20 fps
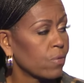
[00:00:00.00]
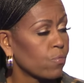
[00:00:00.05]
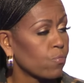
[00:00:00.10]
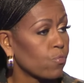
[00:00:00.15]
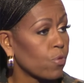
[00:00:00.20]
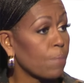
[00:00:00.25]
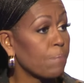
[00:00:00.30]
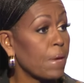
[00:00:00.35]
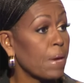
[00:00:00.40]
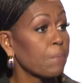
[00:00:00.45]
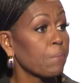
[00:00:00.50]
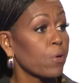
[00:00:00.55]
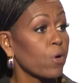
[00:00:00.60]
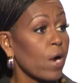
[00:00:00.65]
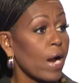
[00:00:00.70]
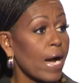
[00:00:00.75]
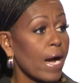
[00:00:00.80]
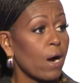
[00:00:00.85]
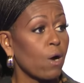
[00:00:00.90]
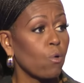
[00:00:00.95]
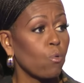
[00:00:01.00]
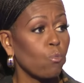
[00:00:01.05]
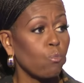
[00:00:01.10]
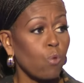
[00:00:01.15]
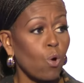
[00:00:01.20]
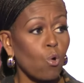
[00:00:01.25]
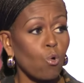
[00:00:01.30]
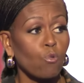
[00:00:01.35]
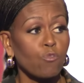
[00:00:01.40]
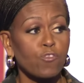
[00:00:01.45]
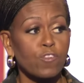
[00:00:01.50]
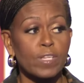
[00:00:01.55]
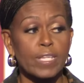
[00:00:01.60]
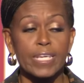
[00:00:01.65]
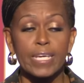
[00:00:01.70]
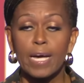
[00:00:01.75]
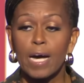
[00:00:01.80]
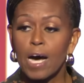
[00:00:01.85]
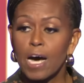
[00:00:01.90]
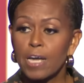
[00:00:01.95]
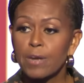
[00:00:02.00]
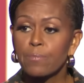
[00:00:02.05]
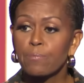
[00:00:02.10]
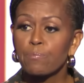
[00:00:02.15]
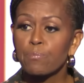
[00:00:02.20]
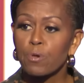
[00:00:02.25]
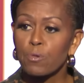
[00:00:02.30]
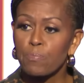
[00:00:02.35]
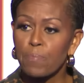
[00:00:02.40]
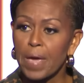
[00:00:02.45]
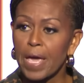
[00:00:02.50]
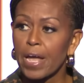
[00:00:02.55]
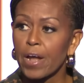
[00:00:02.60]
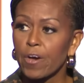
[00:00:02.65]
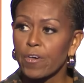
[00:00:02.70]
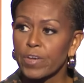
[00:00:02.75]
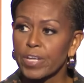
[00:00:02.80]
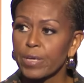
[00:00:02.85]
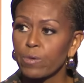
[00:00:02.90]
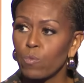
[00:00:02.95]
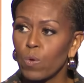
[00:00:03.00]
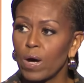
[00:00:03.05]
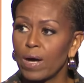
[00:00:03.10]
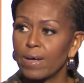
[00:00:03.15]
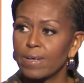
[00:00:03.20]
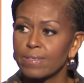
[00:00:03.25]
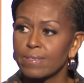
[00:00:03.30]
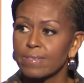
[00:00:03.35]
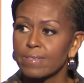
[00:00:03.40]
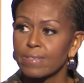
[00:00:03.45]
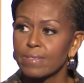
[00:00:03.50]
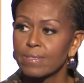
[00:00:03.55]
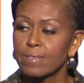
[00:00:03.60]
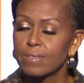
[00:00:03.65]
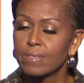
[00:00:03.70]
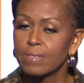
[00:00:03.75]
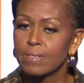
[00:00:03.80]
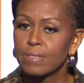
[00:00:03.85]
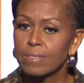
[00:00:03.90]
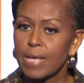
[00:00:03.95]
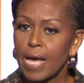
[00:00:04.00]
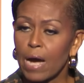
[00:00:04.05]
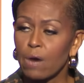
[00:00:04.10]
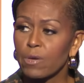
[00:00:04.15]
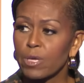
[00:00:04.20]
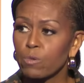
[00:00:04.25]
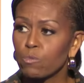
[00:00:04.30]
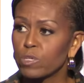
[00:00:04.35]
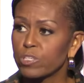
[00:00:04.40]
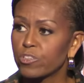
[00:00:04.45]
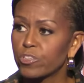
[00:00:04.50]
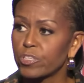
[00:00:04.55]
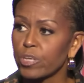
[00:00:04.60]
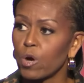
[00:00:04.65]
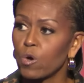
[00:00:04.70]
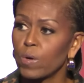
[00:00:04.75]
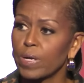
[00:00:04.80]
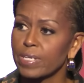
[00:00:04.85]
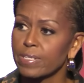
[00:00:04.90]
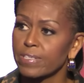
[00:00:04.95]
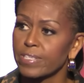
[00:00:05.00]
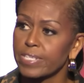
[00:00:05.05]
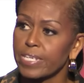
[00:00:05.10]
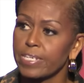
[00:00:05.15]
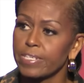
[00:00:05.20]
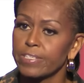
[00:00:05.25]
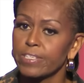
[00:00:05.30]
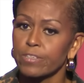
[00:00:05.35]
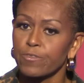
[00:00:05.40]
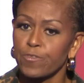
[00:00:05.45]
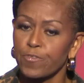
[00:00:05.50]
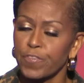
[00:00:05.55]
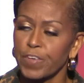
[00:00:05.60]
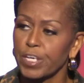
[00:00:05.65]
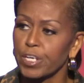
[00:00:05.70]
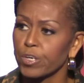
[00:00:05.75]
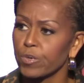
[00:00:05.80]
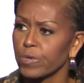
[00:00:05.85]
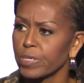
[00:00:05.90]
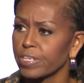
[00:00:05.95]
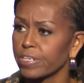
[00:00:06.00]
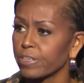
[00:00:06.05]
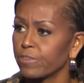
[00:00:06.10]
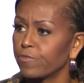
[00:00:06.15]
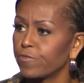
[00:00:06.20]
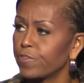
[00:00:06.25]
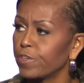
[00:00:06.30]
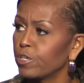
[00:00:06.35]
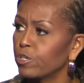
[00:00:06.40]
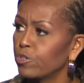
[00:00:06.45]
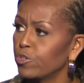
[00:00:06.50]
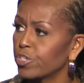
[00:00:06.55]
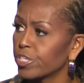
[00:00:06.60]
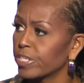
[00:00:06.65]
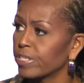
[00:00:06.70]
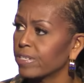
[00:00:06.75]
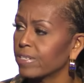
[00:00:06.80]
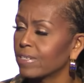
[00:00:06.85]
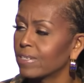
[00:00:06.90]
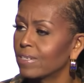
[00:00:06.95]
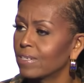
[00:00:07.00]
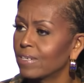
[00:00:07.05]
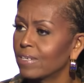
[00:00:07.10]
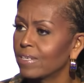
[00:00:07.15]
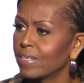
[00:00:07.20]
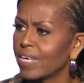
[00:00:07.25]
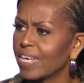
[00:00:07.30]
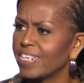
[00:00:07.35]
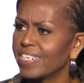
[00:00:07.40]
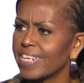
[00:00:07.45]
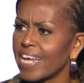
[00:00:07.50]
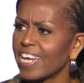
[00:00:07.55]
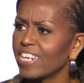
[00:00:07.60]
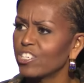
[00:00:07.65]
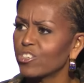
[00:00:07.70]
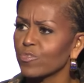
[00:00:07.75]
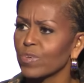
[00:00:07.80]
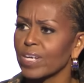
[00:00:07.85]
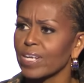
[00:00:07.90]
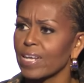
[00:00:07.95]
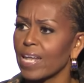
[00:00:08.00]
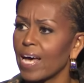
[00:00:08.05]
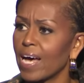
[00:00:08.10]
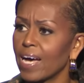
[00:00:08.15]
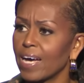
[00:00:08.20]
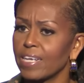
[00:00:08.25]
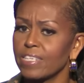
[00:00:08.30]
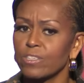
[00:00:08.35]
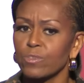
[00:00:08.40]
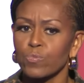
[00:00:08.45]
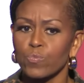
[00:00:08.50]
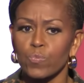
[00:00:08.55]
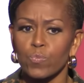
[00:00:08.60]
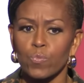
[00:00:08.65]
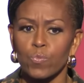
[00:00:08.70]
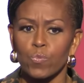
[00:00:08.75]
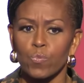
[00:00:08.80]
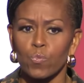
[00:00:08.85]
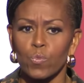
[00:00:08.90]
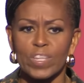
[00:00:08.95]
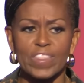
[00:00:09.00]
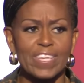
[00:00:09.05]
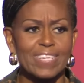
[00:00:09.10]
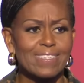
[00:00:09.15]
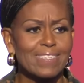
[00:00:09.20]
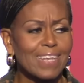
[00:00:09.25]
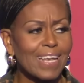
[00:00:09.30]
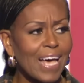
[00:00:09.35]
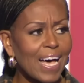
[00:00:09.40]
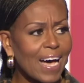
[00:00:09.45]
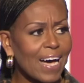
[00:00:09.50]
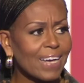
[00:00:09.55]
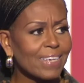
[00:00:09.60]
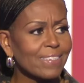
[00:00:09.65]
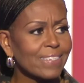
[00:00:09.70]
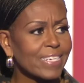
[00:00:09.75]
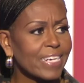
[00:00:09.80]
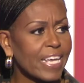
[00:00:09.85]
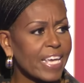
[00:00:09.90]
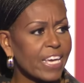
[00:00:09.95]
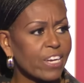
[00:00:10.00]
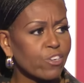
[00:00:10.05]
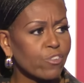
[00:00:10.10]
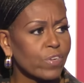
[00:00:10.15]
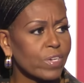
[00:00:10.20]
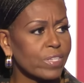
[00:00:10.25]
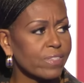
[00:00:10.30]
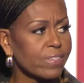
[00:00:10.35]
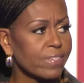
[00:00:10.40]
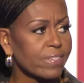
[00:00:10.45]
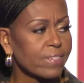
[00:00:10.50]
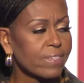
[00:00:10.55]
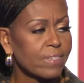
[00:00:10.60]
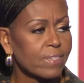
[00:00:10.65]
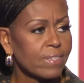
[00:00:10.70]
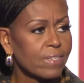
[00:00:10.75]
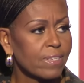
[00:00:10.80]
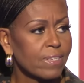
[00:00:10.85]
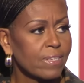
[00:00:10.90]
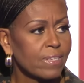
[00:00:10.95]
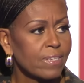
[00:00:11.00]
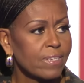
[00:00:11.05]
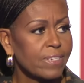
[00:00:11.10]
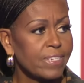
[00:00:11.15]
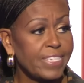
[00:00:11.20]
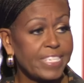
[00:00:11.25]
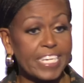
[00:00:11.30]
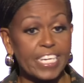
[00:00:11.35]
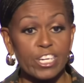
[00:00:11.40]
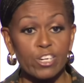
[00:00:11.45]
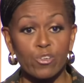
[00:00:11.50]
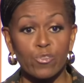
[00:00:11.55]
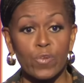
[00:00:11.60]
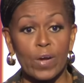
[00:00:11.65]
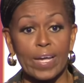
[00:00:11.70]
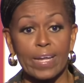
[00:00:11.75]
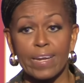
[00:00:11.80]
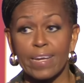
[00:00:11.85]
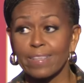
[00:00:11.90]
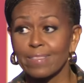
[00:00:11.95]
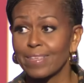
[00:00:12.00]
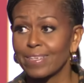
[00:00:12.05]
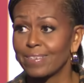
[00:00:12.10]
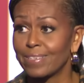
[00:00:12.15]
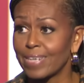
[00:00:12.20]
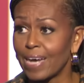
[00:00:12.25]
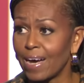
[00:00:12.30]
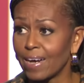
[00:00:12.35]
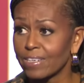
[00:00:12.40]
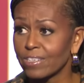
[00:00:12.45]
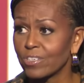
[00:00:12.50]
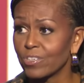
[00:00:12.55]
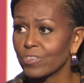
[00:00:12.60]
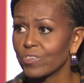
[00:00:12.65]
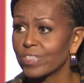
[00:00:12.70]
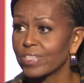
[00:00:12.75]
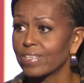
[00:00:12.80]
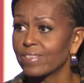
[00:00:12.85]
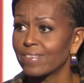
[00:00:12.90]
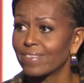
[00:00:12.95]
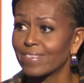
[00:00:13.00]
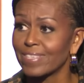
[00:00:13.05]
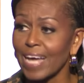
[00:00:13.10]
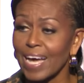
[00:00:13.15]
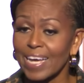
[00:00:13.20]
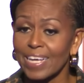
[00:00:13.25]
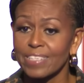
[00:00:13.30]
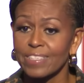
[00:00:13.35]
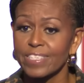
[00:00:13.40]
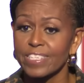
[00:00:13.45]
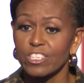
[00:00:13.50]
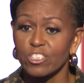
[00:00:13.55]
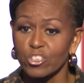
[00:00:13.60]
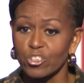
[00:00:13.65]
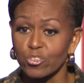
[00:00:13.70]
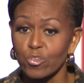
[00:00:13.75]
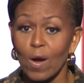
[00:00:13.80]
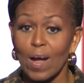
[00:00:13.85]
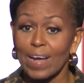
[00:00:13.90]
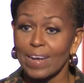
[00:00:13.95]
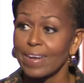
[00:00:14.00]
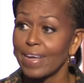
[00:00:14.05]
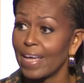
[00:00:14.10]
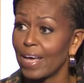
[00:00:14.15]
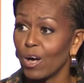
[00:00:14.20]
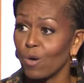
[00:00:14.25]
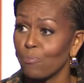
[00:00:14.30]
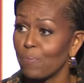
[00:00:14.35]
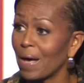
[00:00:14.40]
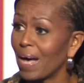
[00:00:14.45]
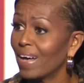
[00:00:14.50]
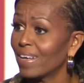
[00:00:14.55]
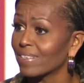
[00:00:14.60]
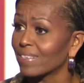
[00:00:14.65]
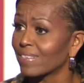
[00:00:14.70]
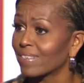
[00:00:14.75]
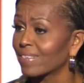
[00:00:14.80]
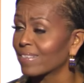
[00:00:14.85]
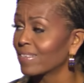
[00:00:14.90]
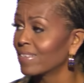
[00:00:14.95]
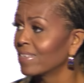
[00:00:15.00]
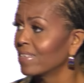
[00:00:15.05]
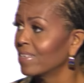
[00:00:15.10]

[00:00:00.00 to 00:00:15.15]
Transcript: Remember how woefully unprepared he was? how he was sowing seeds of fear and confusion, endangering lives with his lies and ignorance, denigrating the doctors and scientists trying to help us.